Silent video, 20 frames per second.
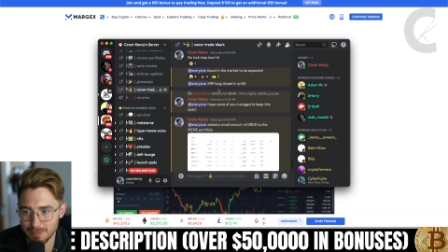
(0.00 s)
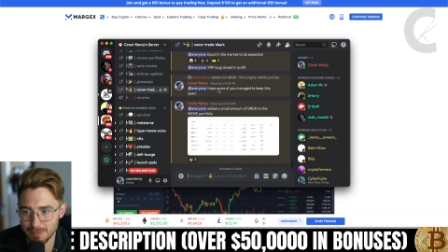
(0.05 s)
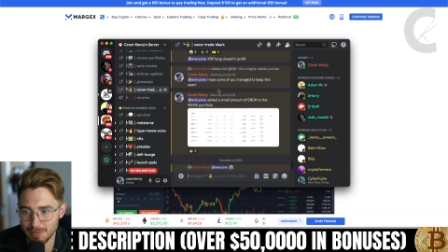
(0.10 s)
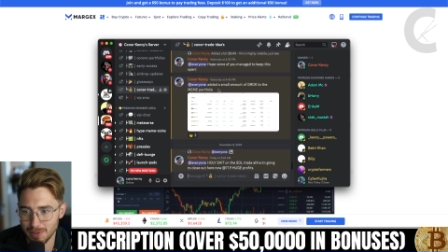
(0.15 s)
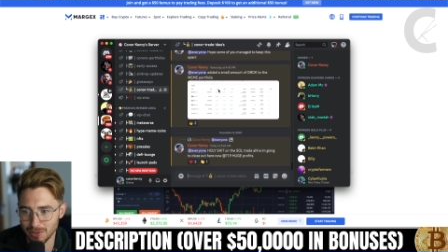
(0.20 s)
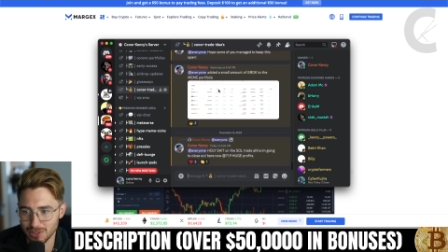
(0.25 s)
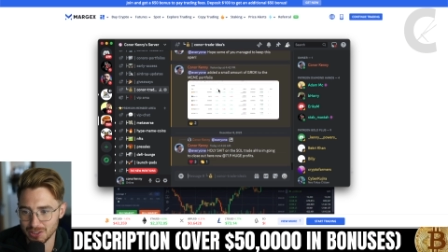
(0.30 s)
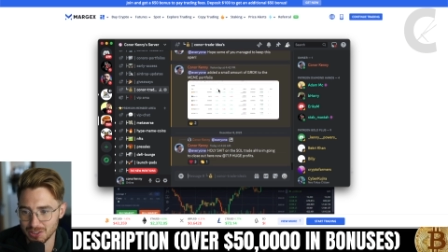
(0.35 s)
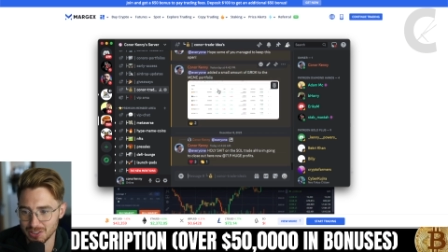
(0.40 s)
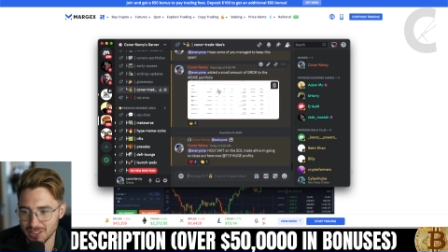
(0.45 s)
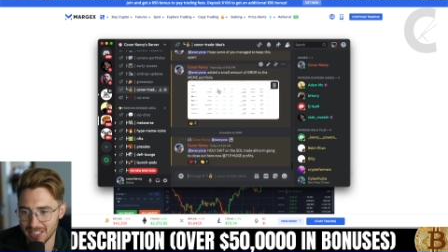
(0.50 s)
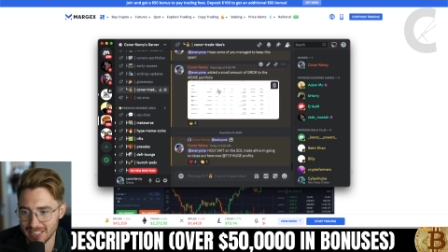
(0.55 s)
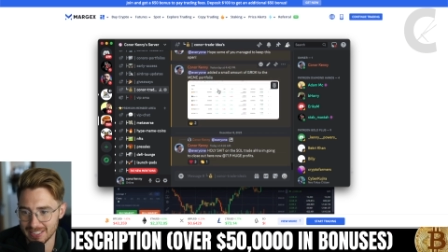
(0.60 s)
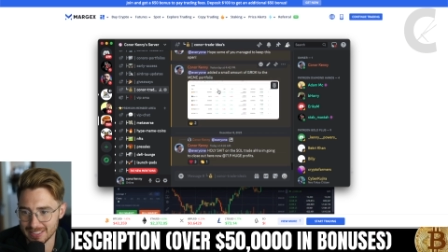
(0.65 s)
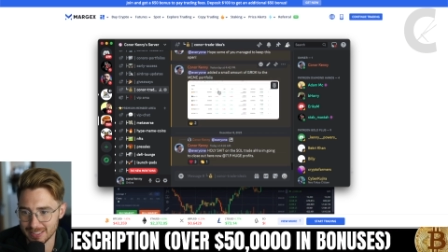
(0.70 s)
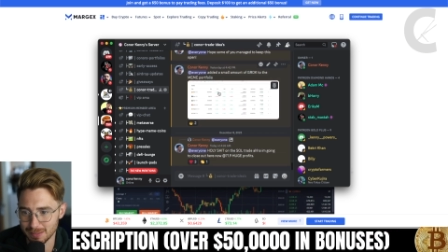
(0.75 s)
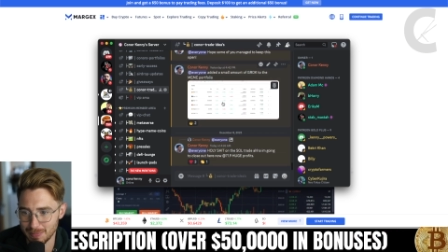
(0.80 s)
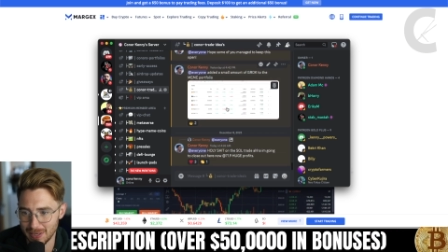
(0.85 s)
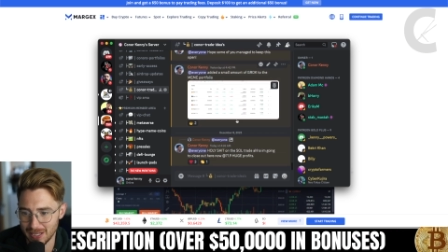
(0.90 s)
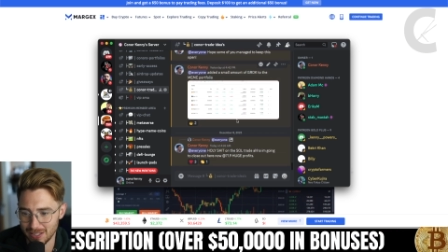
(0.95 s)
I spoke to you
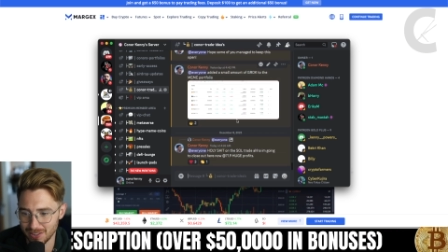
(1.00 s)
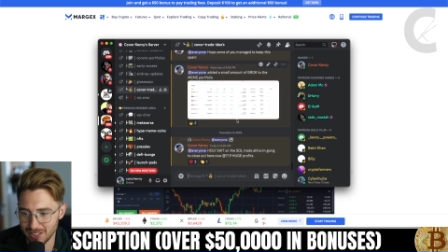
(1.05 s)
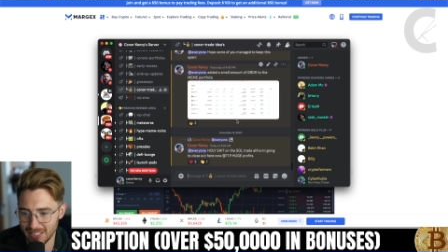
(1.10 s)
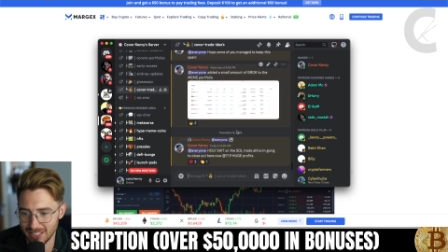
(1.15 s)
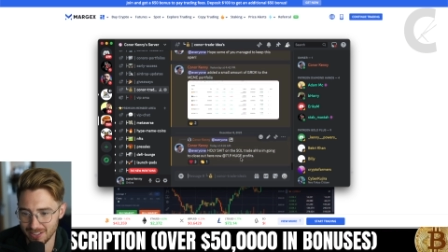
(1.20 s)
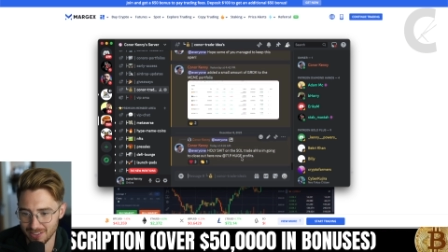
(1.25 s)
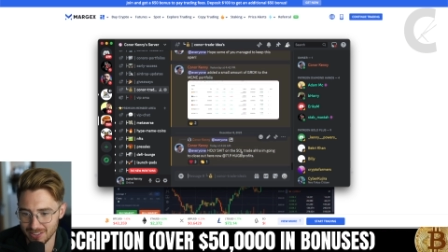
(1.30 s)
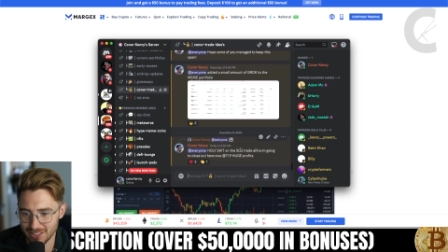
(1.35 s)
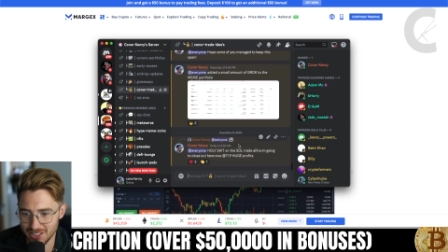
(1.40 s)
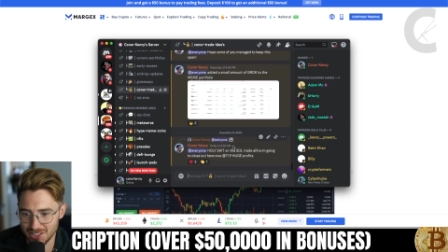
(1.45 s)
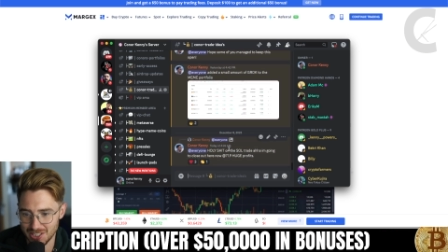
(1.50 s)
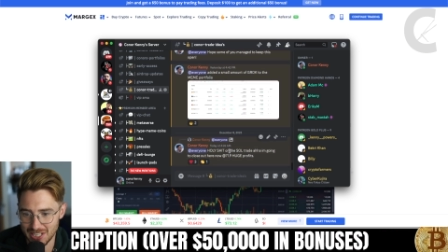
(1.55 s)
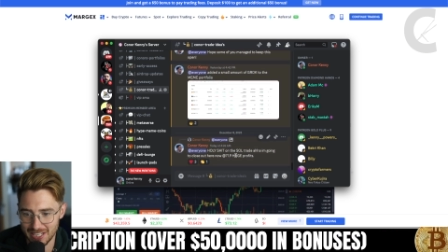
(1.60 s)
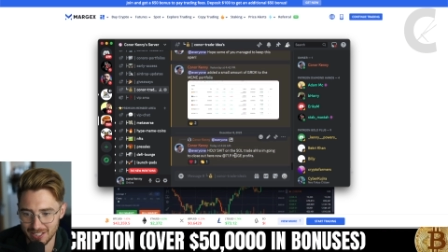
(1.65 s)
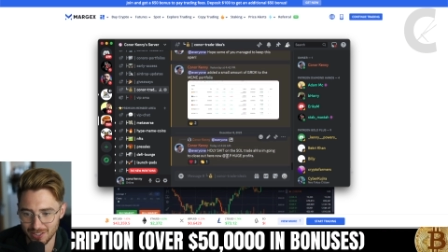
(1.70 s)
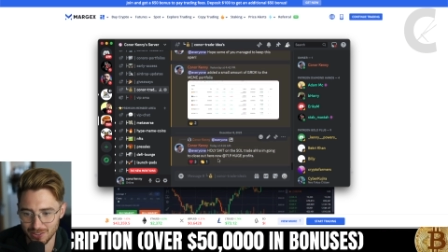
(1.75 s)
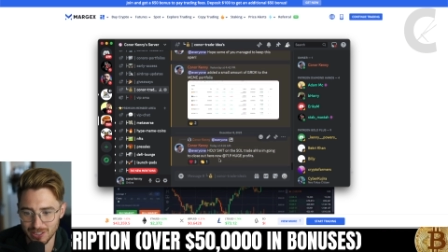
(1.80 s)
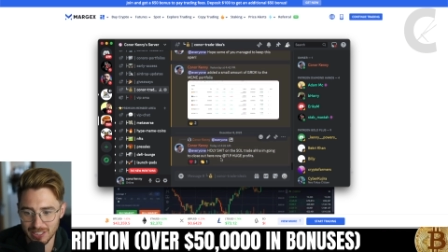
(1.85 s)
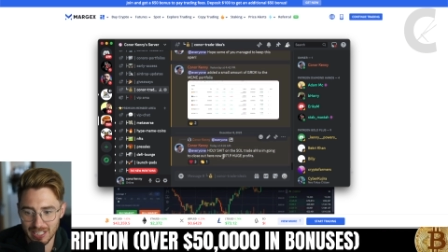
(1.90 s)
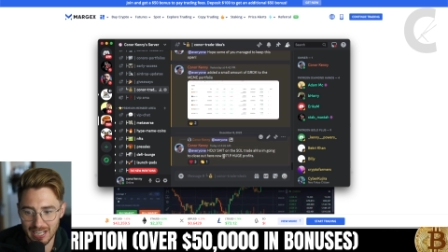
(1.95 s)
guys about here on the
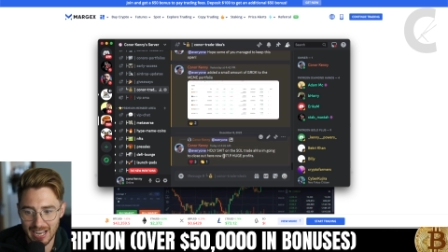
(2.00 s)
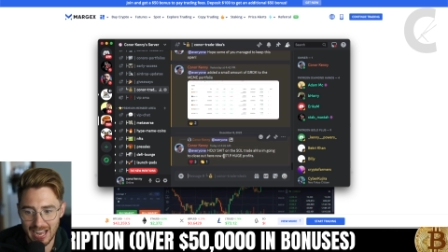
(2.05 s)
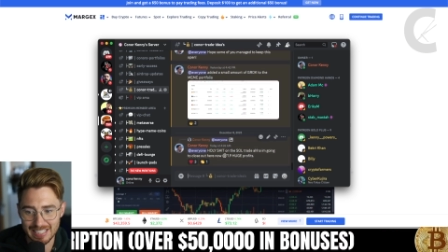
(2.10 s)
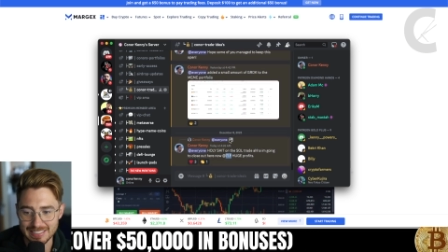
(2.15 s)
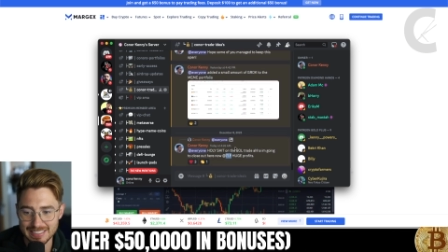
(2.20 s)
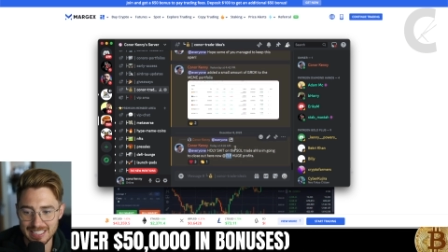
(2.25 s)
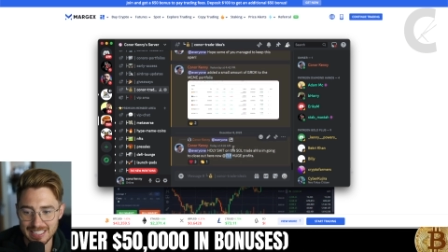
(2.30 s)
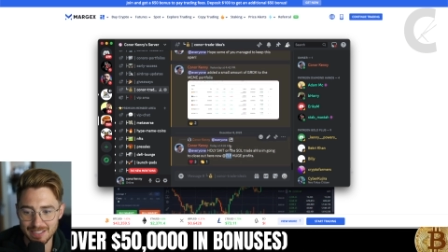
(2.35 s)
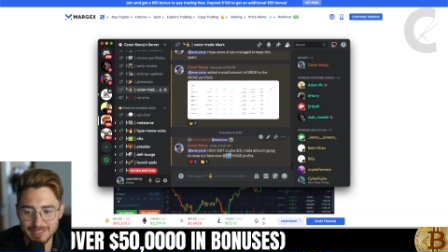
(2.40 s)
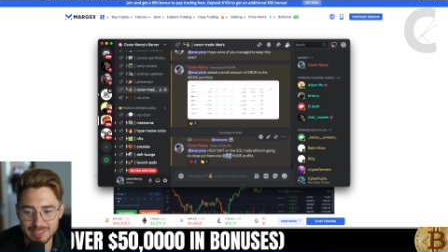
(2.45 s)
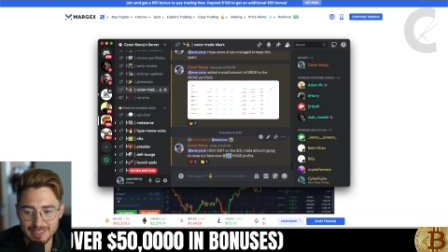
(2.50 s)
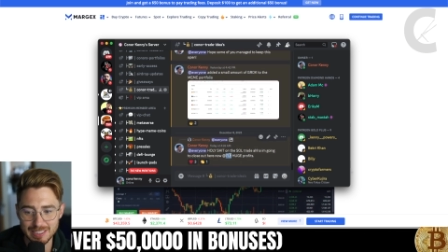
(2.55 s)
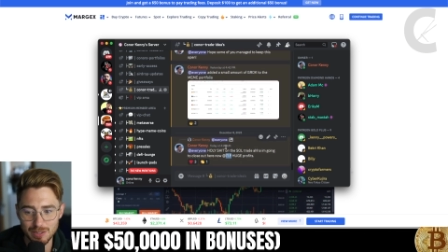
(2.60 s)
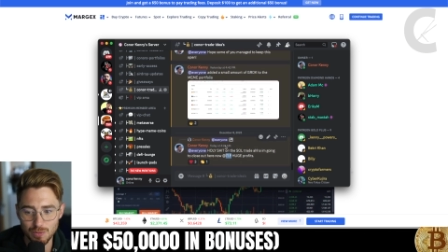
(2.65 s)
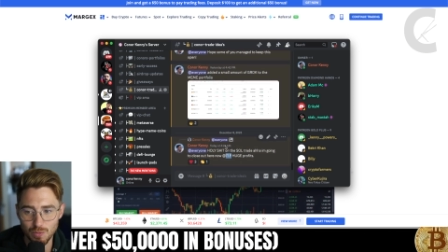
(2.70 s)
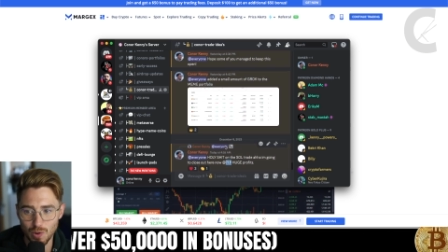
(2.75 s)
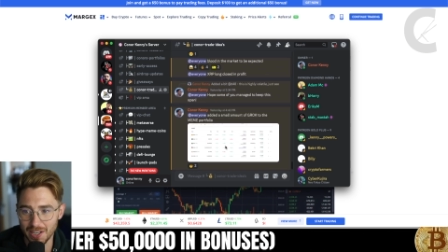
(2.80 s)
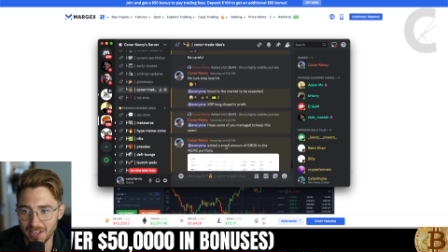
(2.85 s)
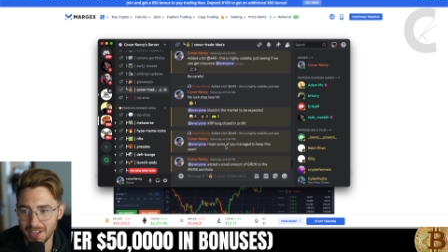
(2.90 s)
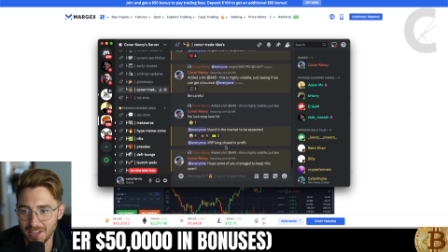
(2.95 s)
channel at
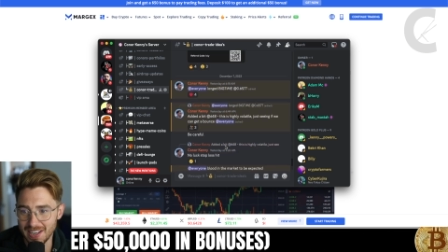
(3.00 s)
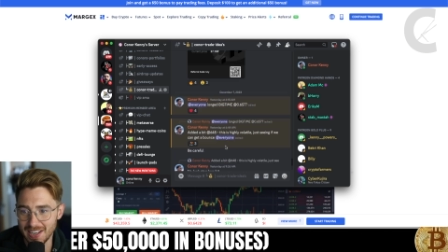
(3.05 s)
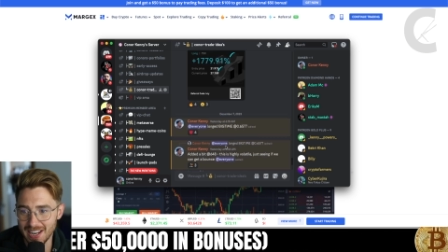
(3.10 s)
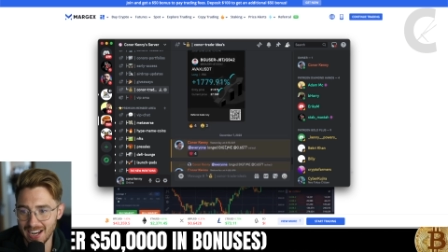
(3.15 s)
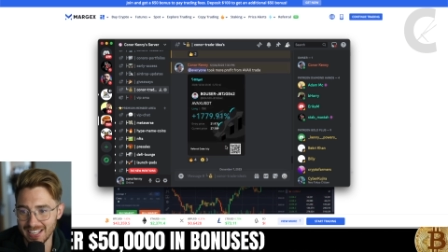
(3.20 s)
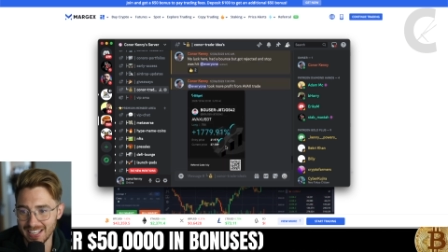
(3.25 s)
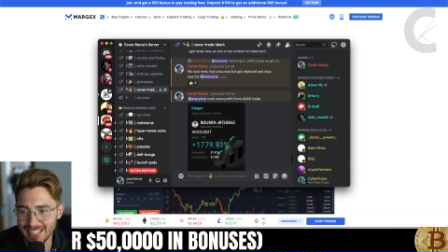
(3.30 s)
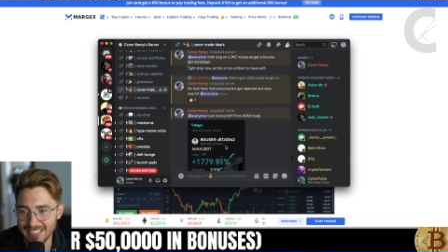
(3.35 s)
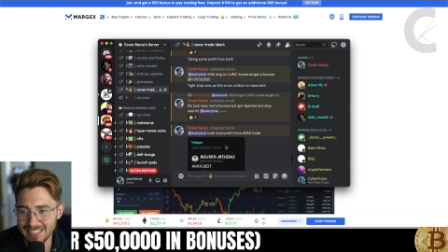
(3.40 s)
71.9.